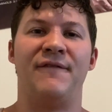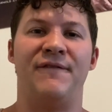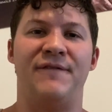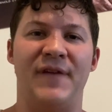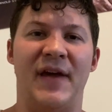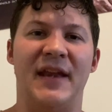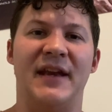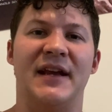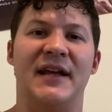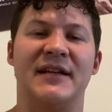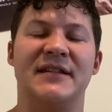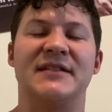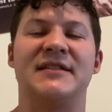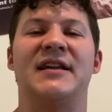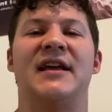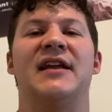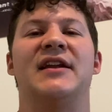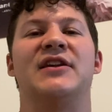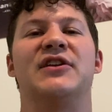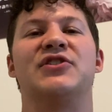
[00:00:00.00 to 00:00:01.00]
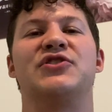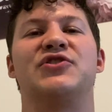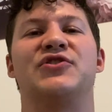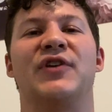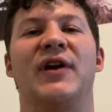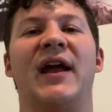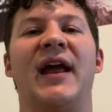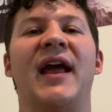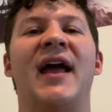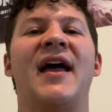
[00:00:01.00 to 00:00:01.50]
fitness
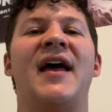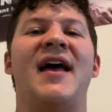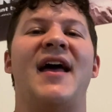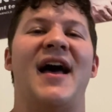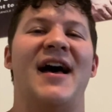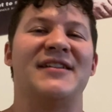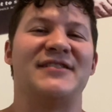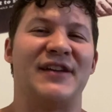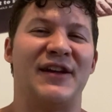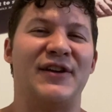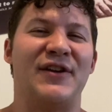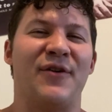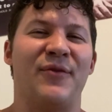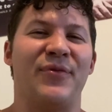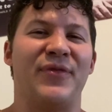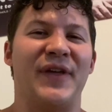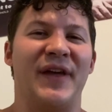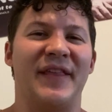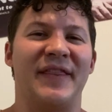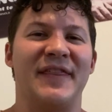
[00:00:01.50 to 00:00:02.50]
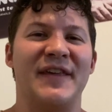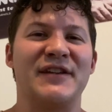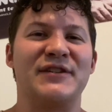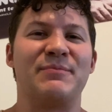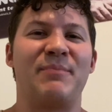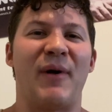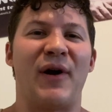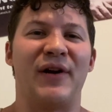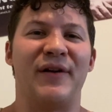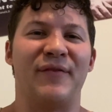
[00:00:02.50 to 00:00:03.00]
industry, as I don't think this
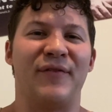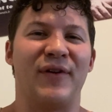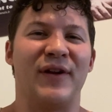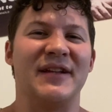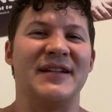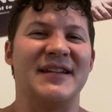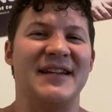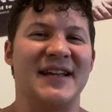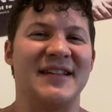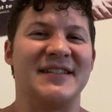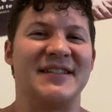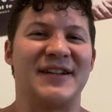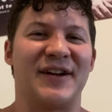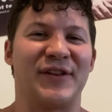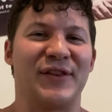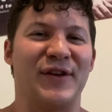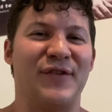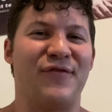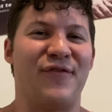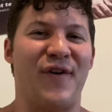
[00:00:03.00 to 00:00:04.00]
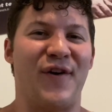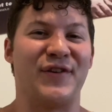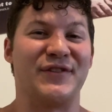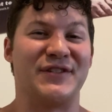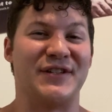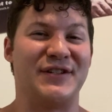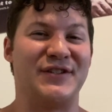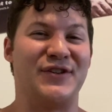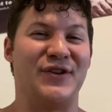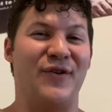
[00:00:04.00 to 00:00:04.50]
part of it necessarily falls
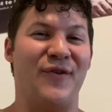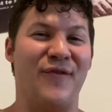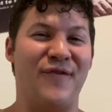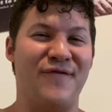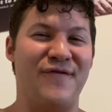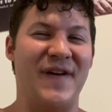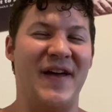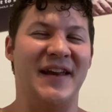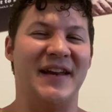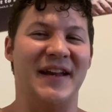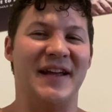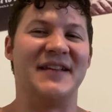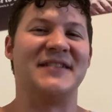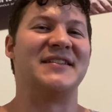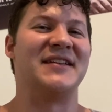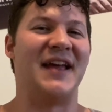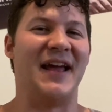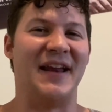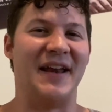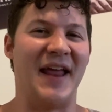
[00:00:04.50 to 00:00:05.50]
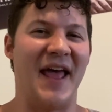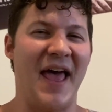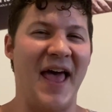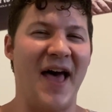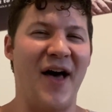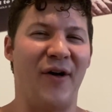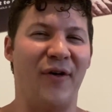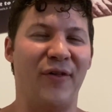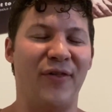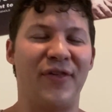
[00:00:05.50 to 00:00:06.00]
into fitness and
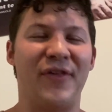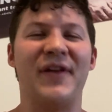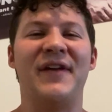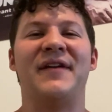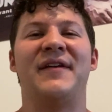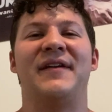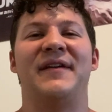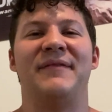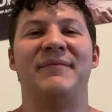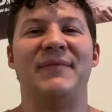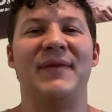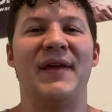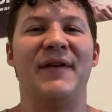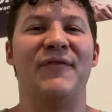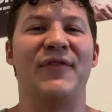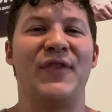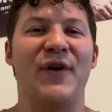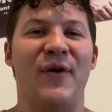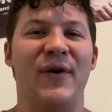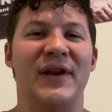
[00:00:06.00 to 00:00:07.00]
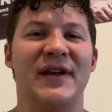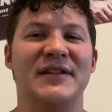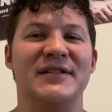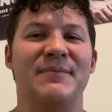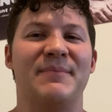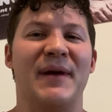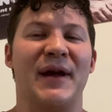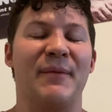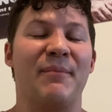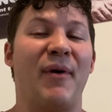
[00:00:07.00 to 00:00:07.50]
health. Even though it is
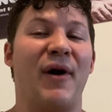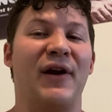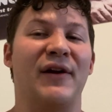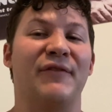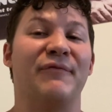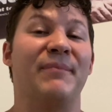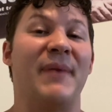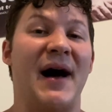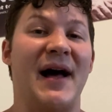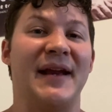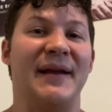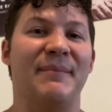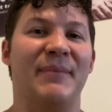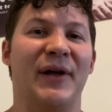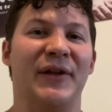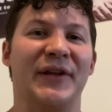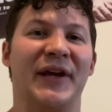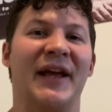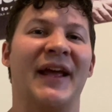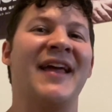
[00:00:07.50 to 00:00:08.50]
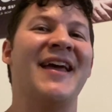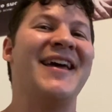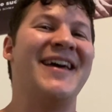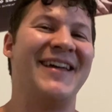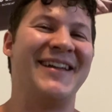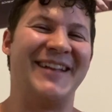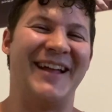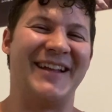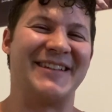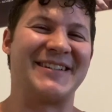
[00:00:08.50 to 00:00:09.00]
a big part of bodybuilding,
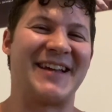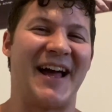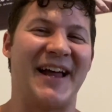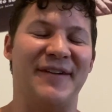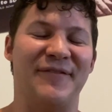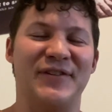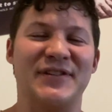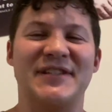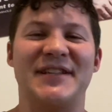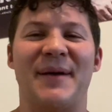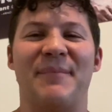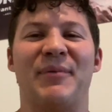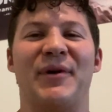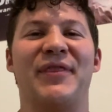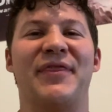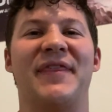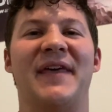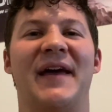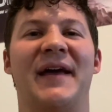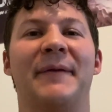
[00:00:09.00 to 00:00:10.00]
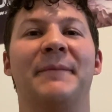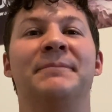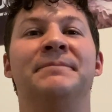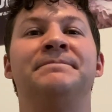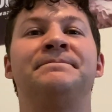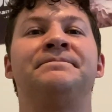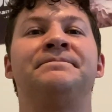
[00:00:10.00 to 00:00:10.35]
that's kind of a separate thing.